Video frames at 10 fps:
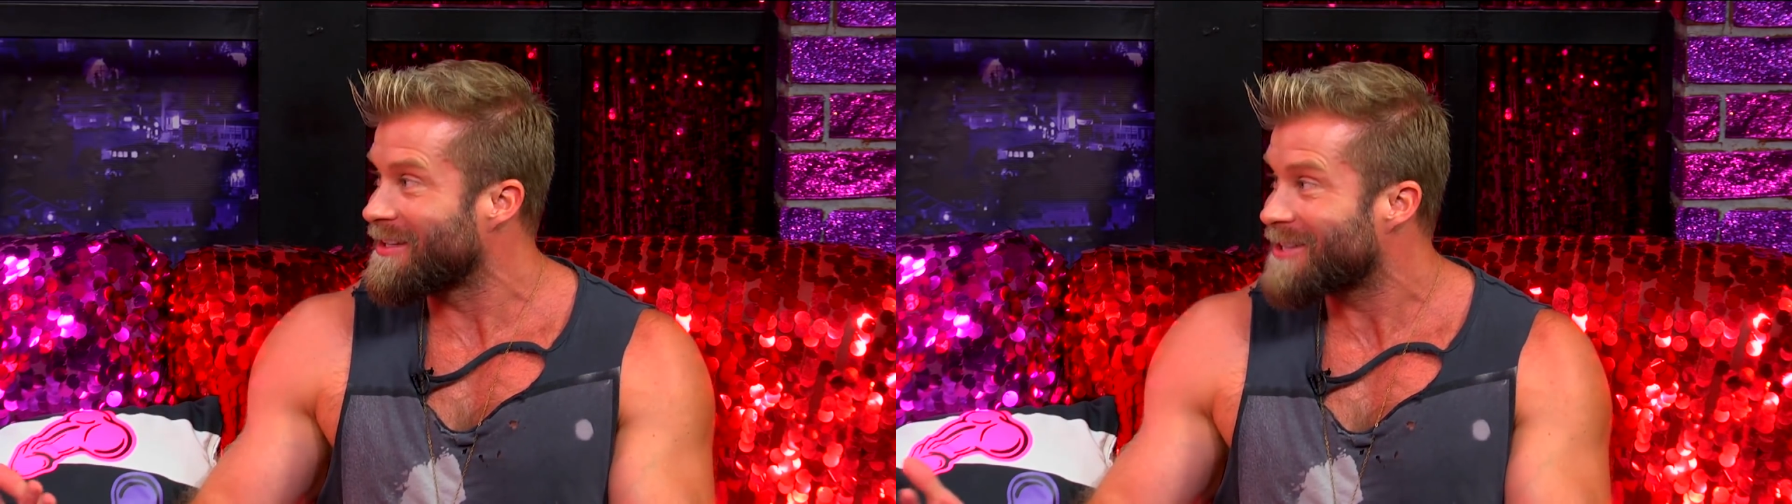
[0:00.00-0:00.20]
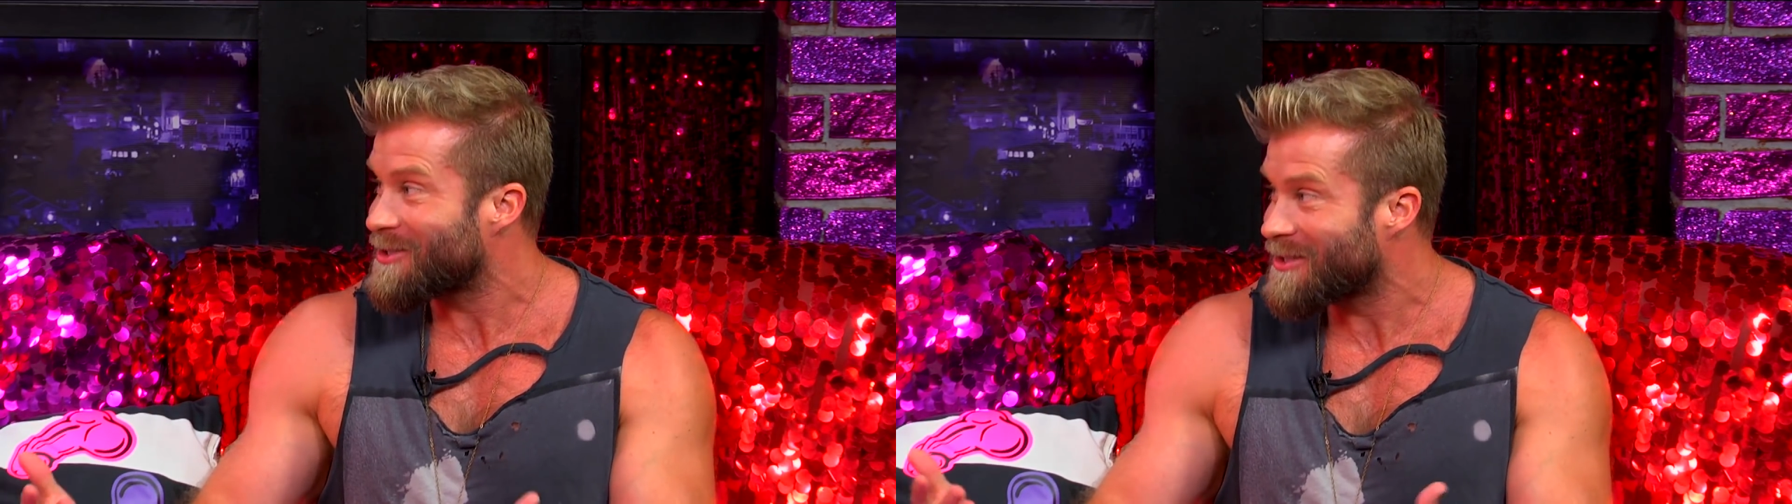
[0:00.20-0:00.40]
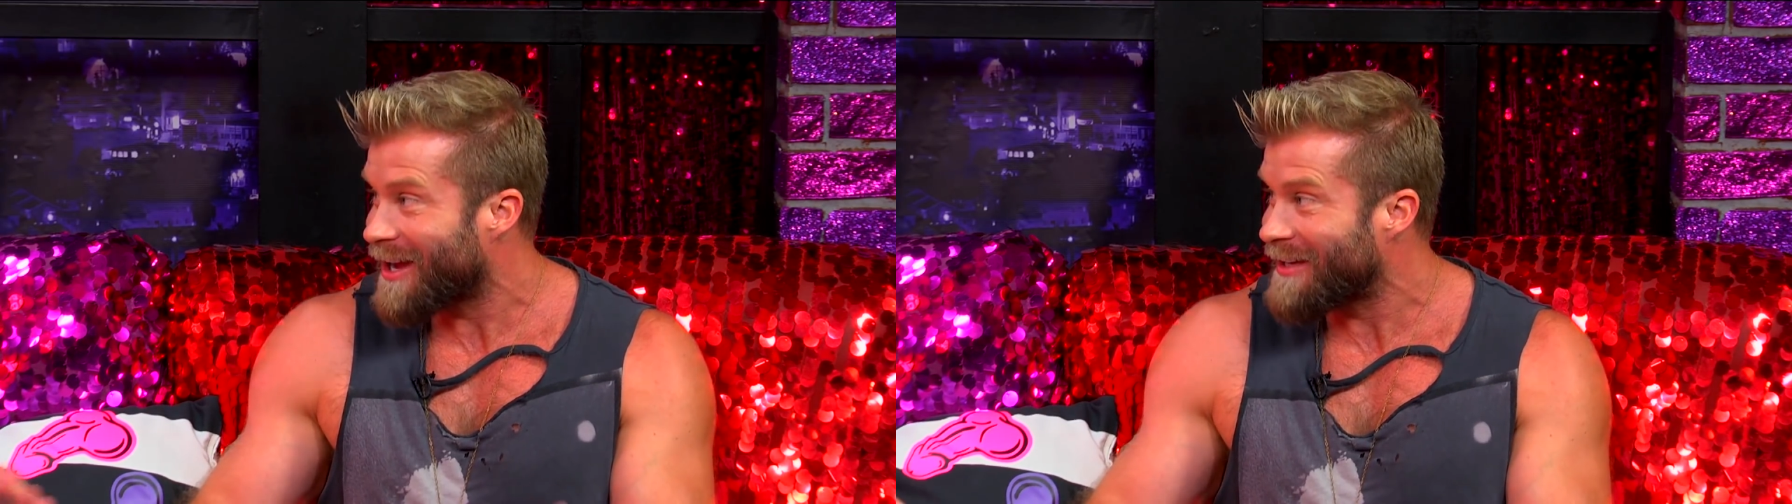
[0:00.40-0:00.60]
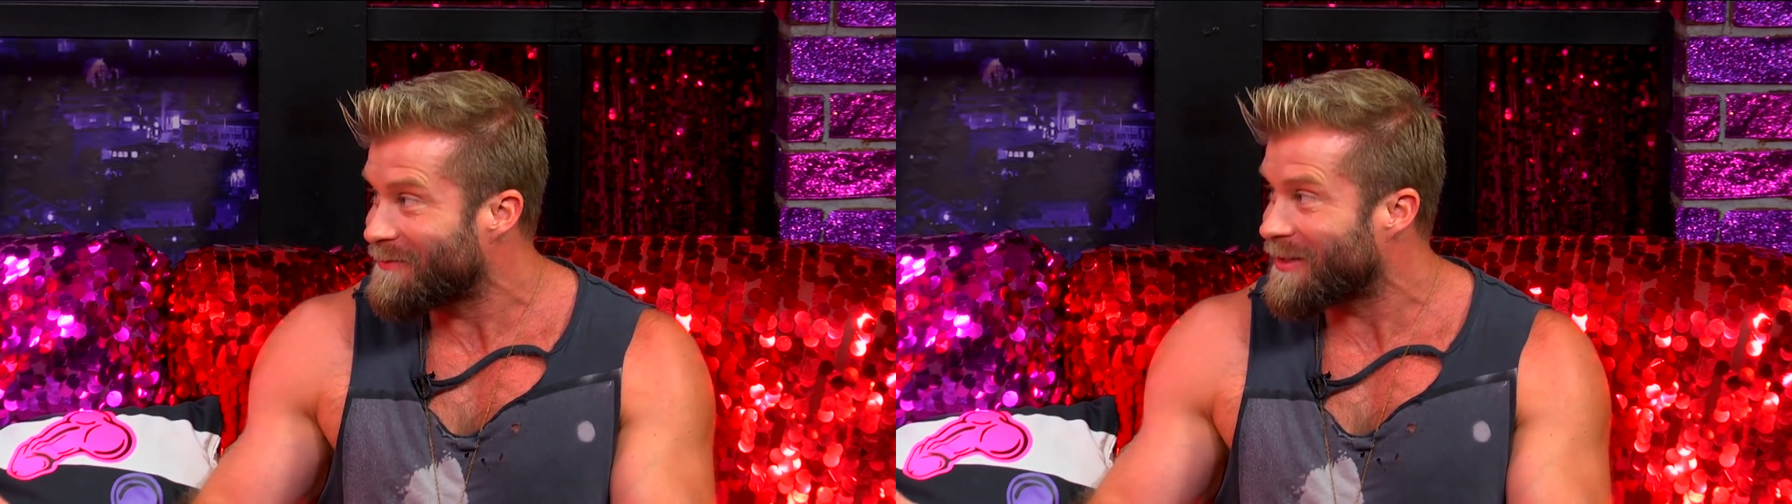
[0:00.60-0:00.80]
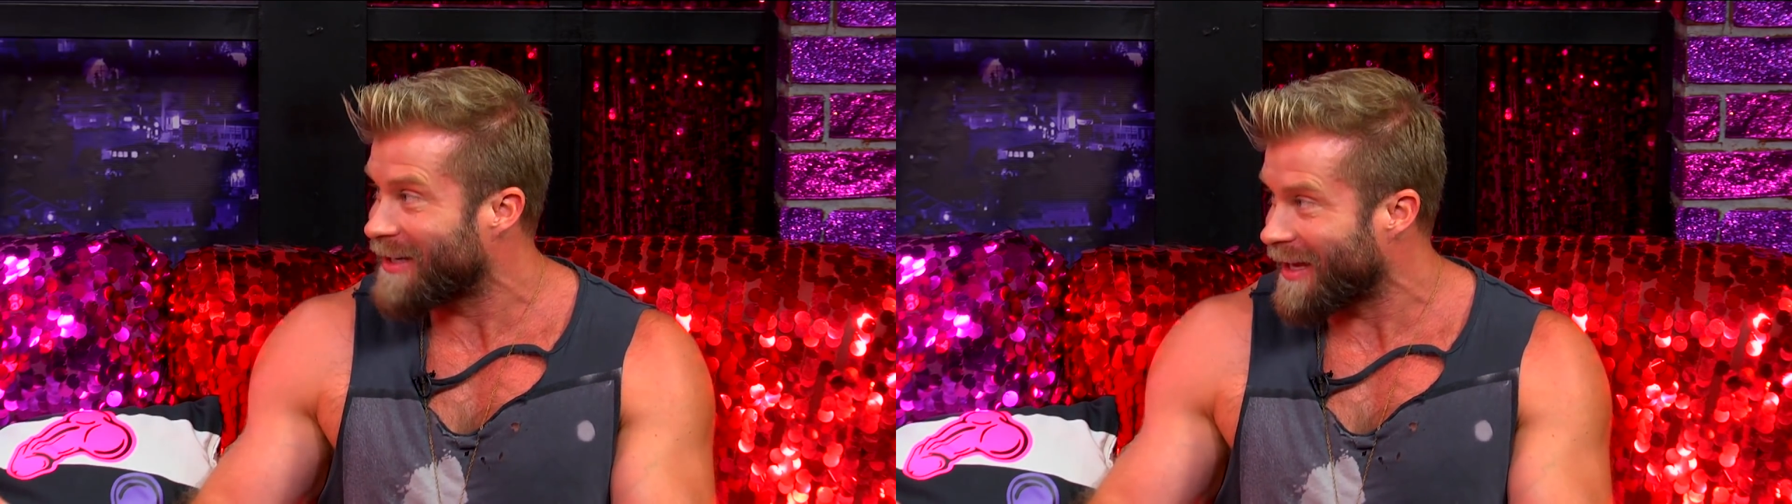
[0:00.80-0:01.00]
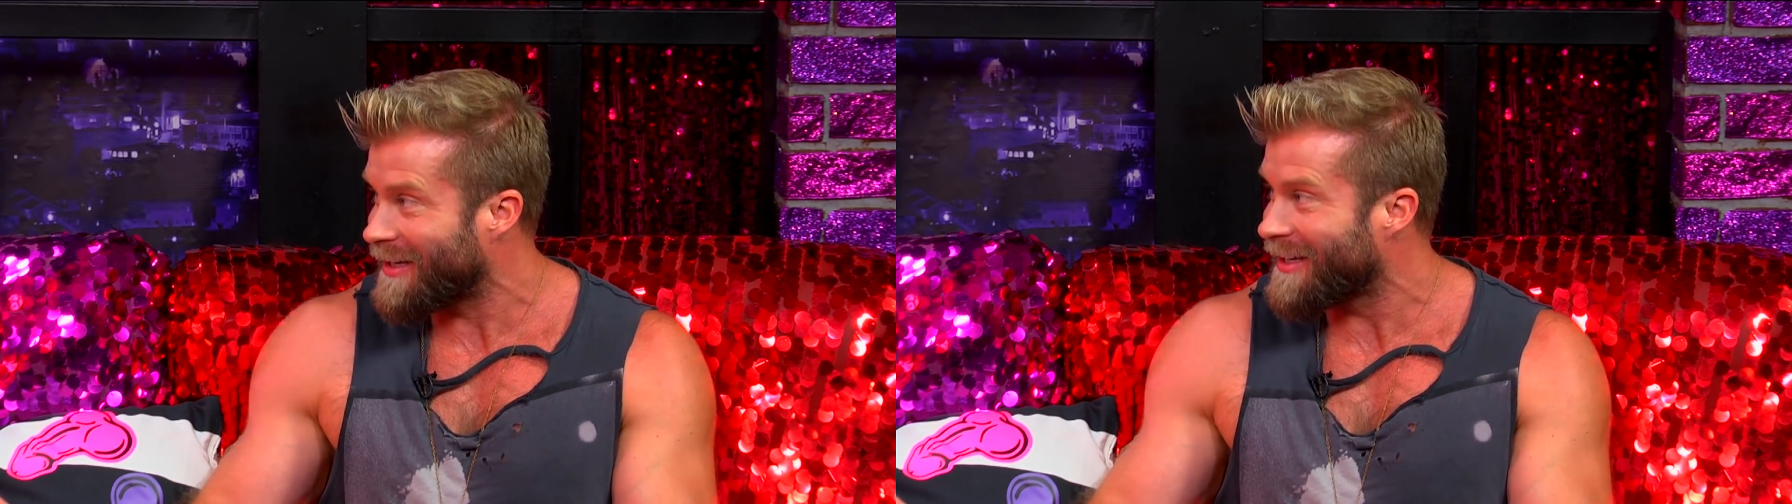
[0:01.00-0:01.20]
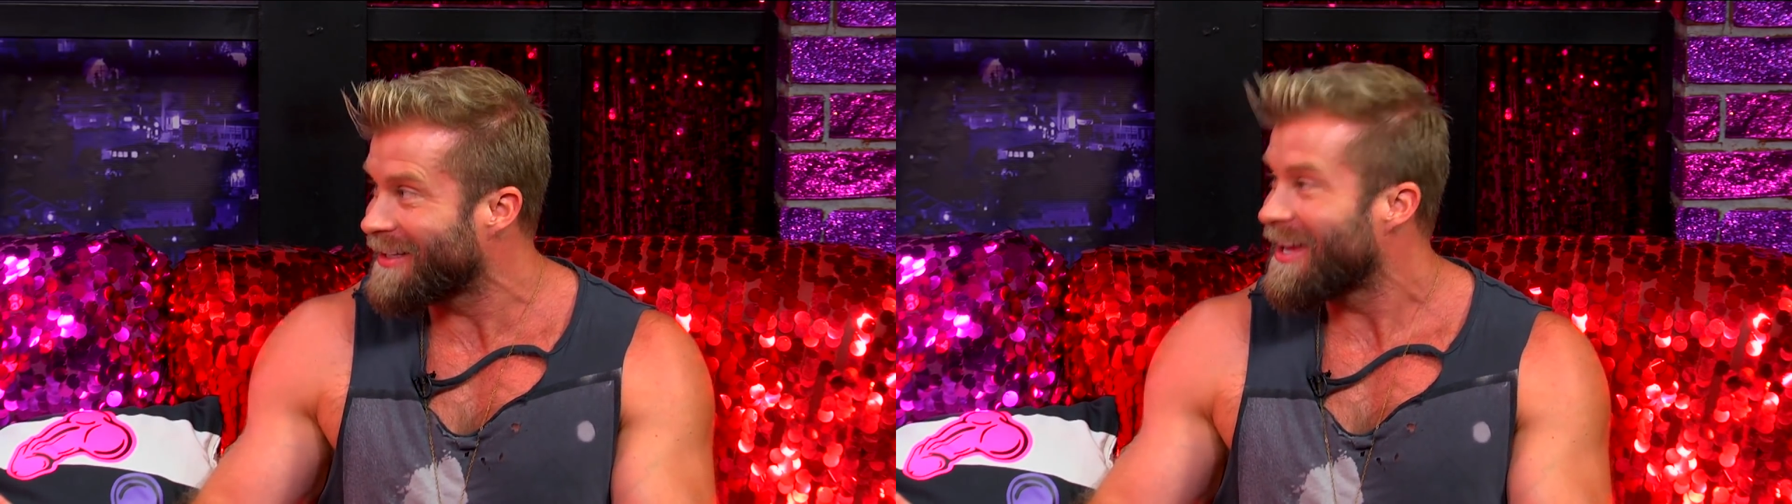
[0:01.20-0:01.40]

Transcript: such a naive Canadian,